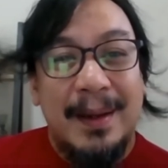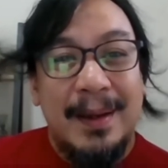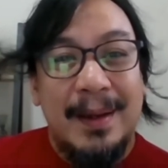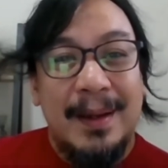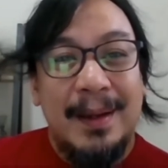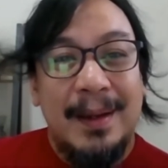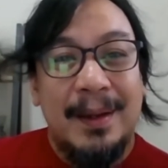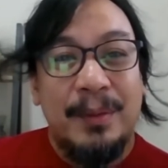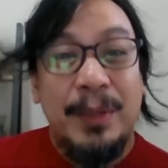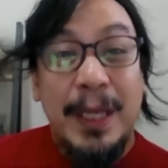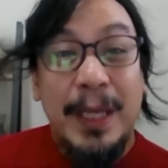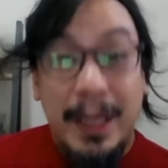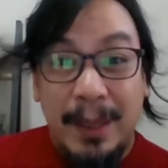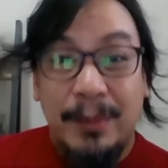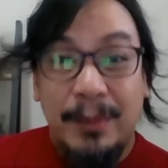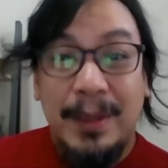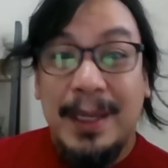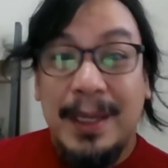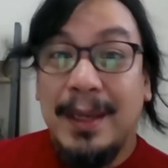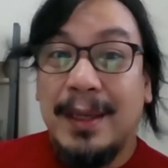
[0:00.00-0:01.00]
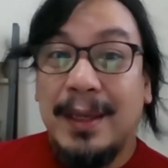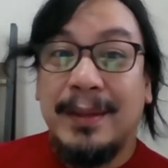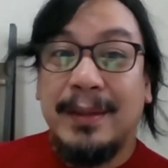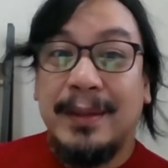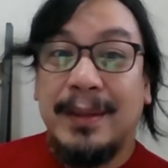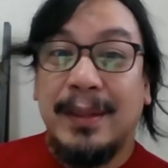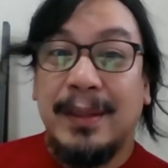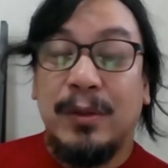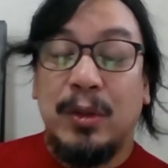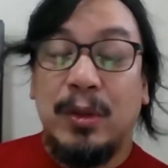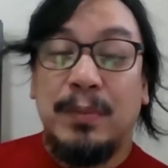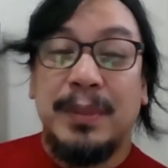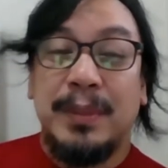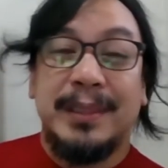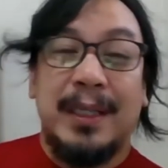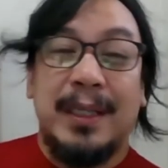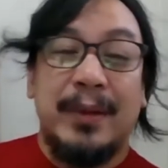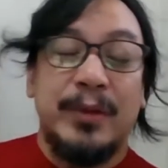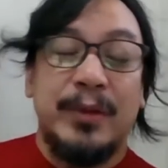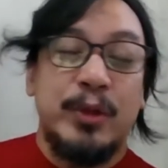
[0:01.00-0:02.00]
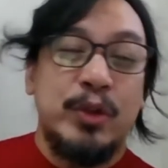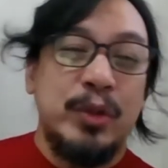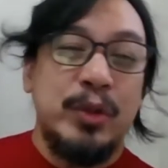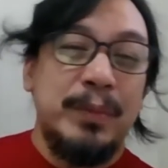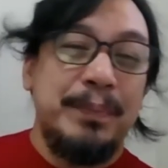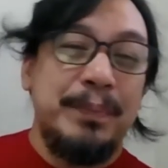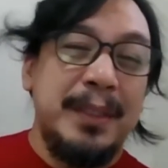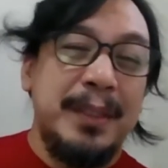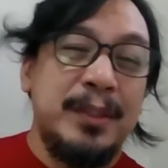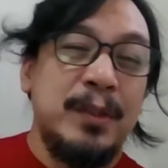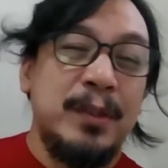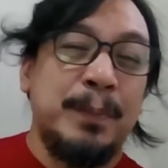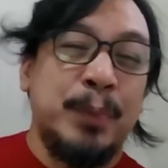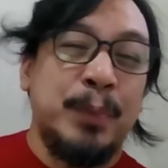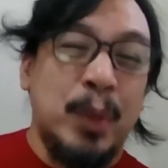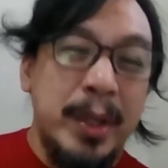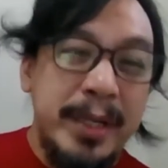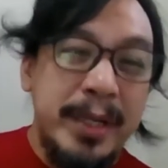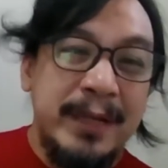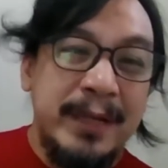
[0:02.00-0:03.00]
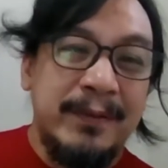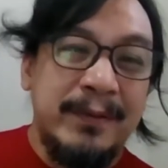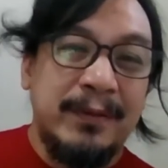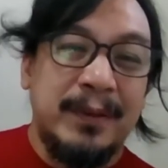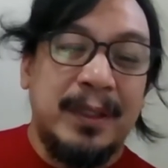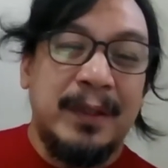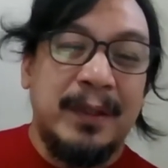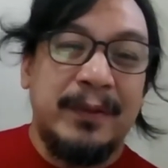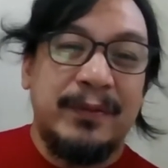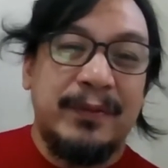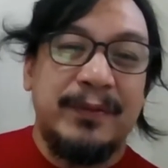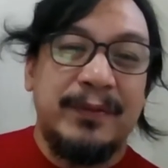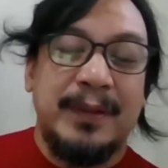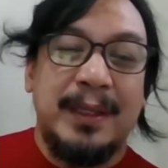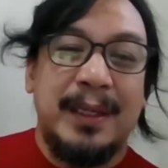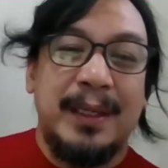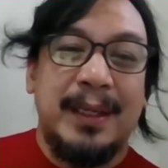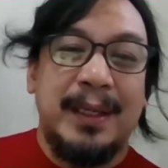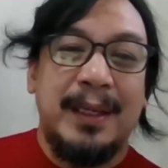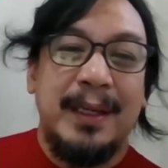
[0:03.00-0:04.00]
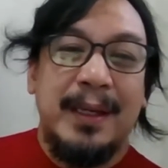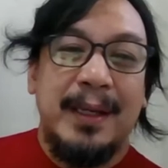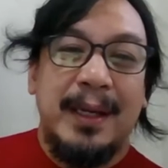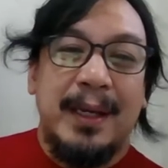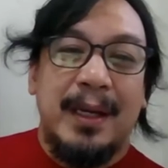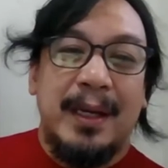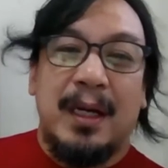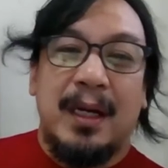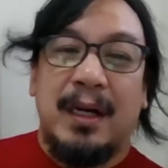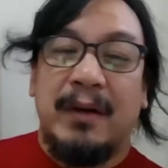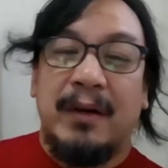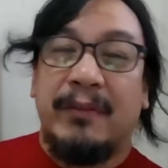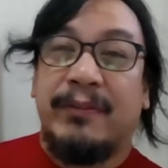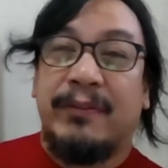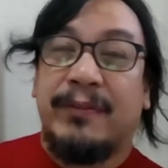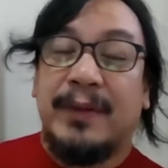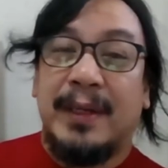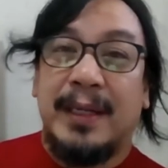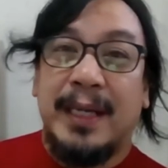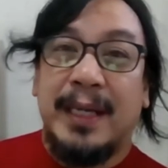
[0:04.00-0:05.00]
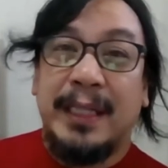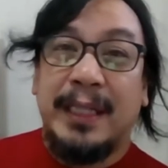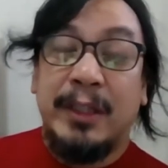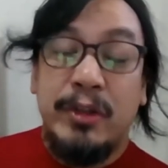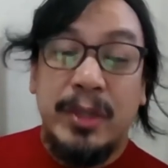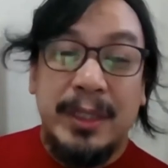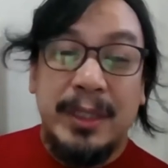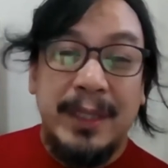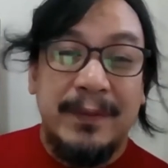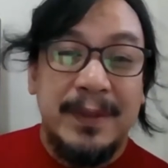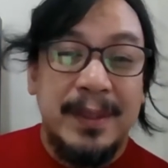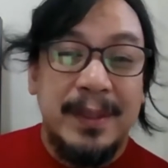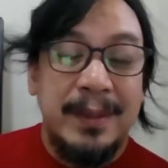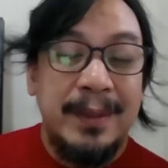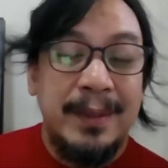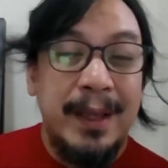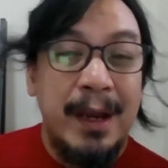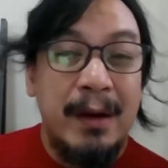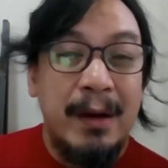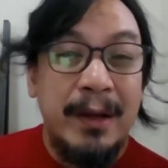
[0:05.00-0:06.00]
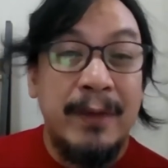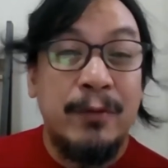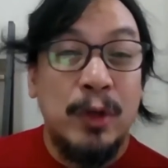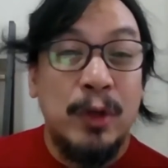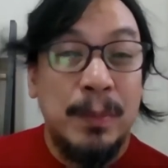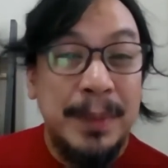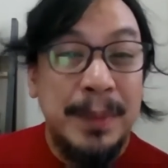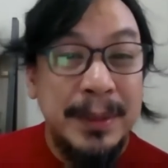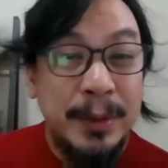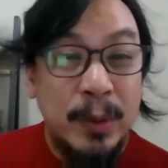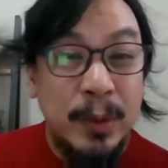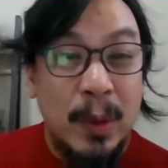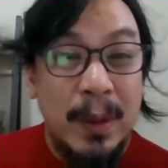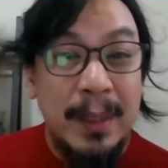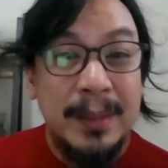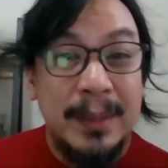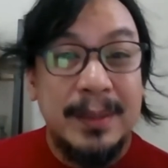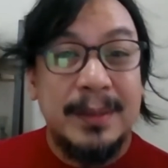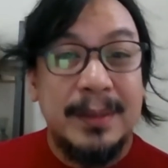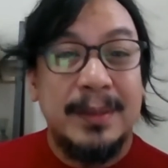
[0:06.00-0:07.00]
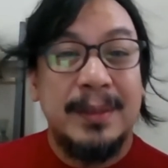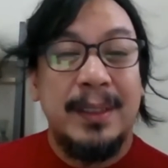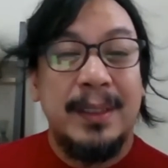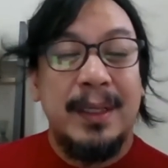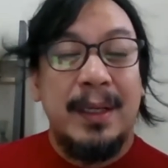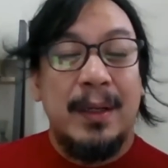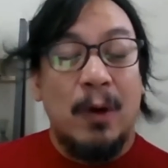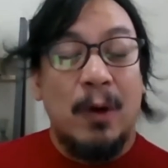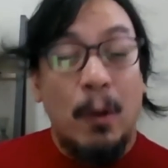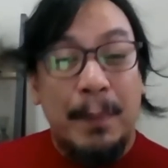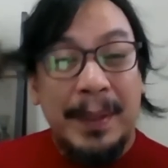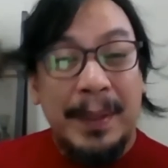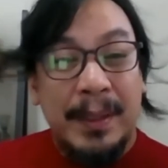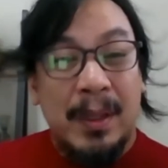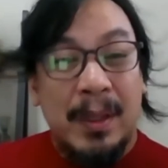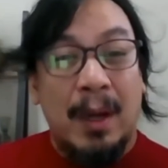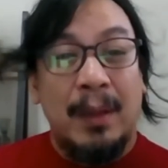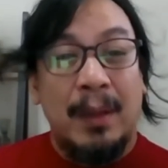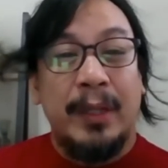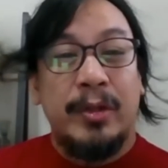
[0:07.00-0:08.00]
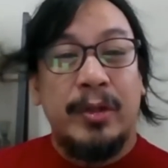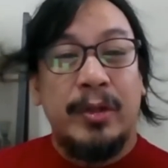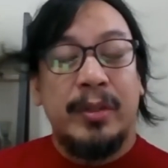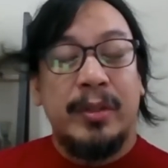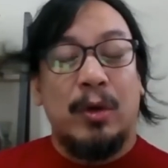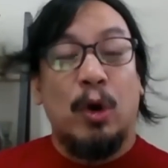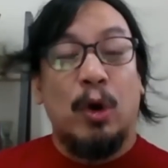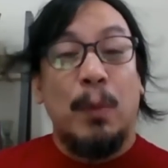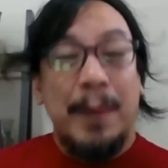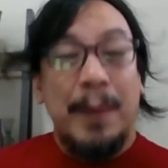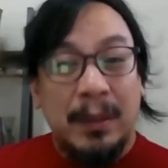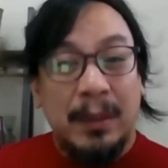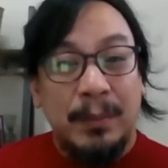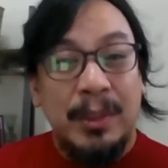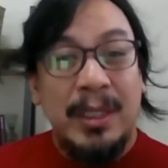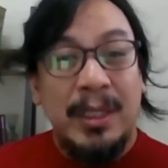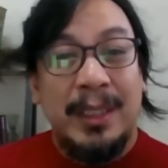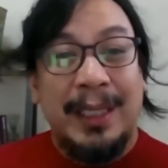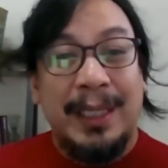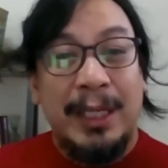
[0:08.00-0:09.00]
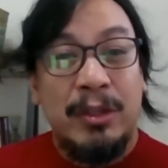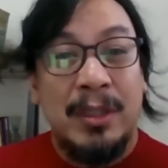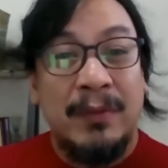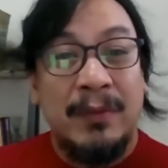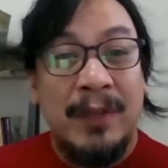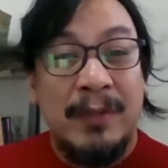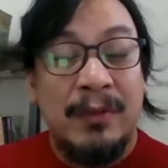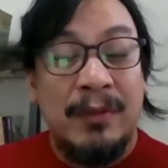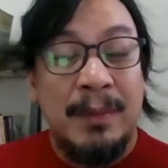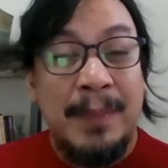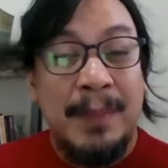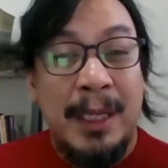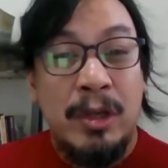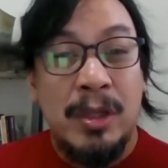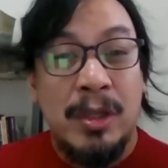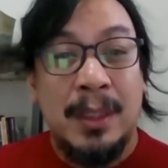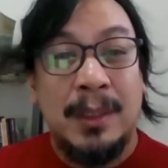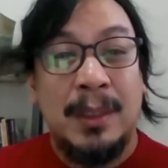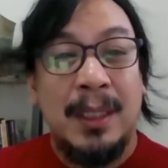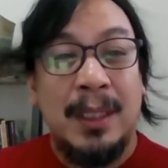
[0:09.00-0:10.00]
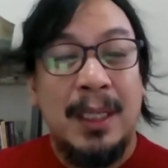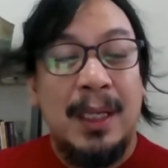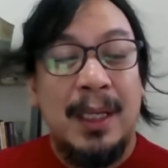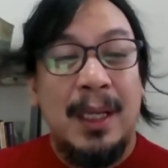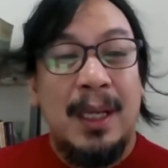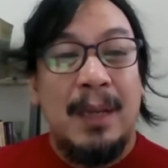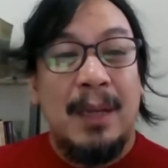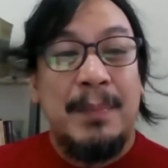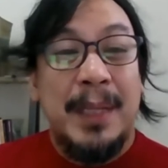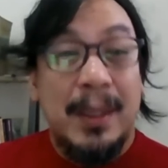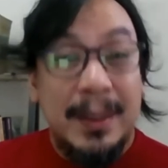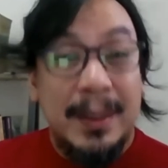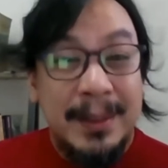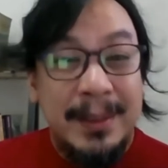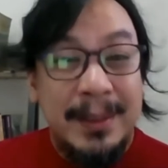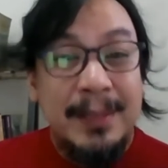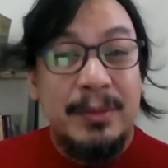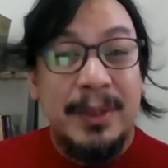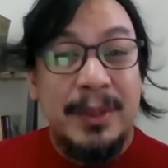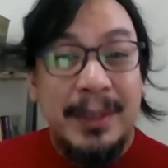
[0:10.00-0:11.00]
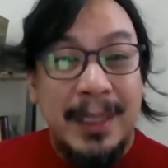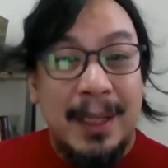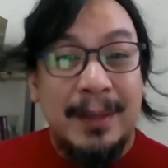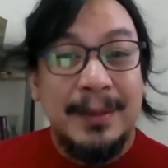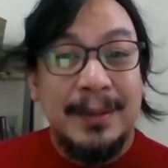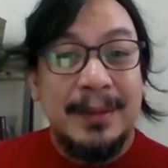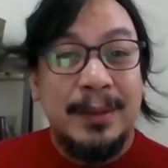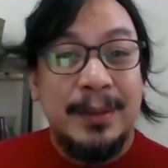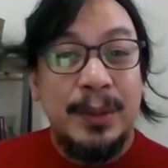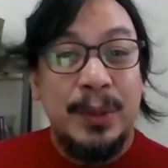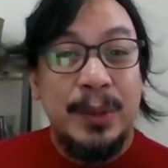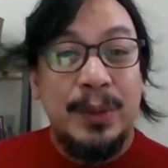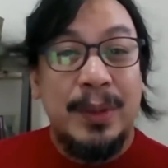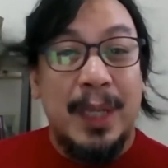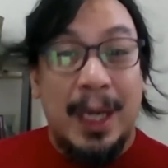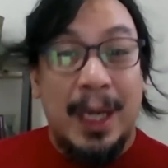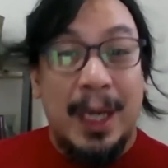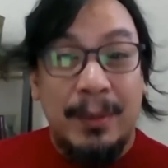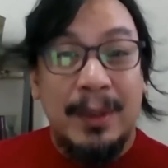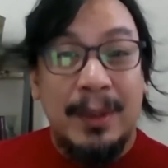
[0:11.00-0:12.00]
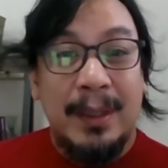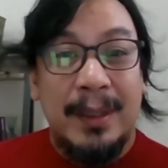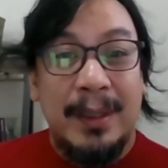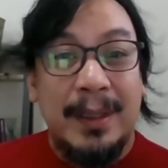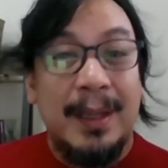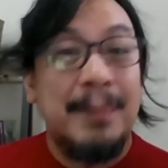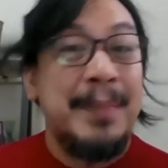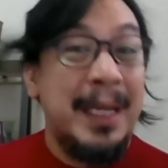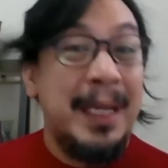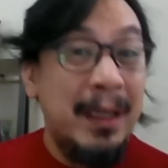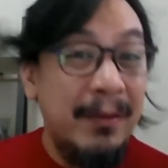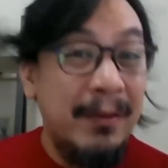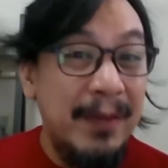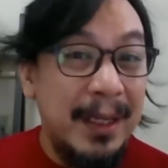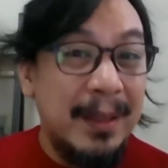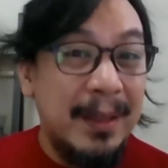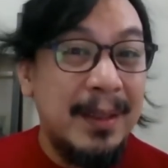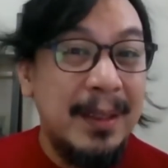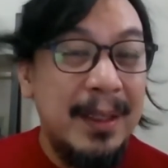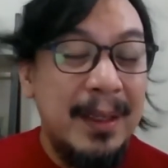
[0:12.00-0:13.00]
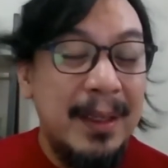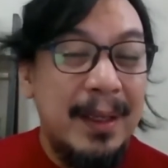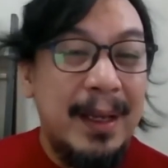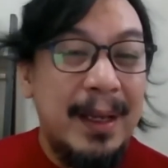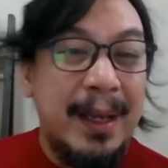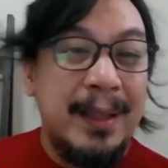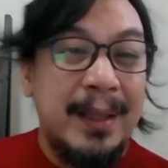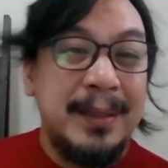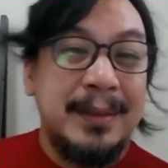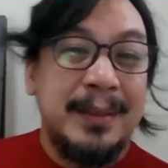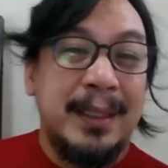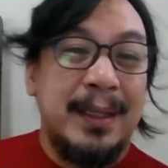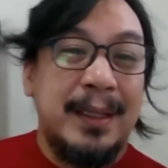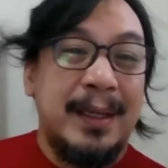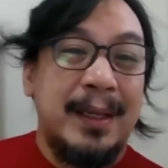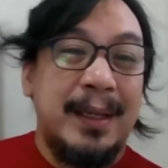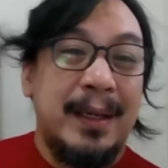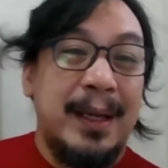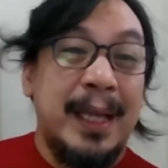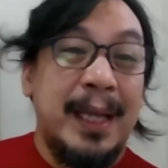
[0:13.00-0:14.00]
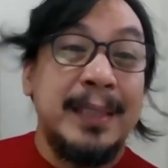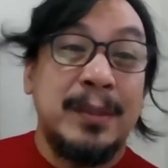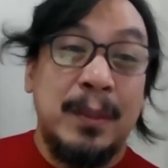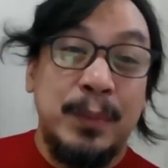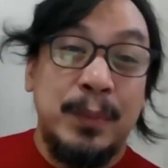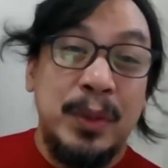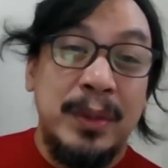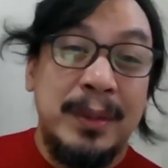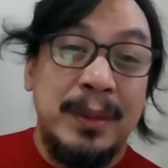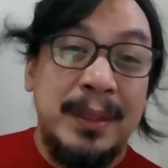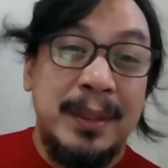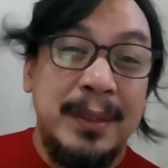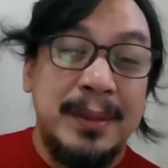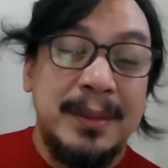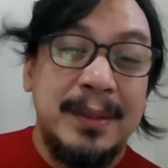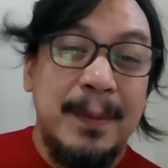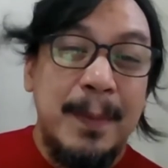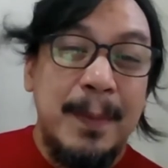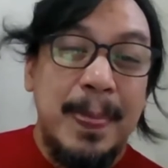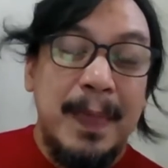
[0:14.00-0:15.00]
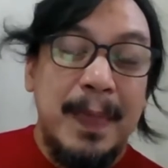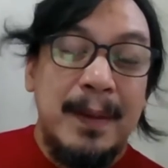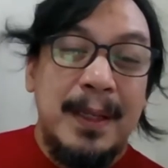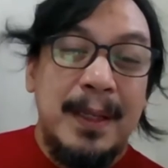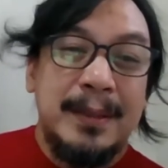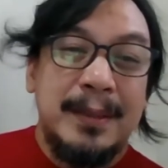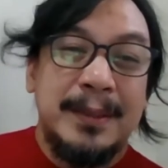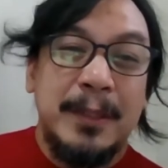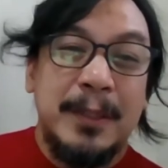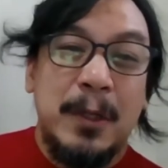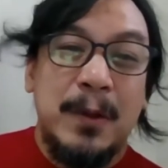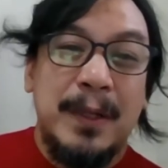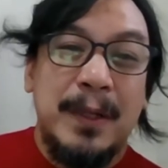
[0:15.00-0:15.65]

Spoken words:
we in the Global South should be supportive of initiatives in the area of open source, open knowledge, open communication of information, because this redounds to our benefit as communities. So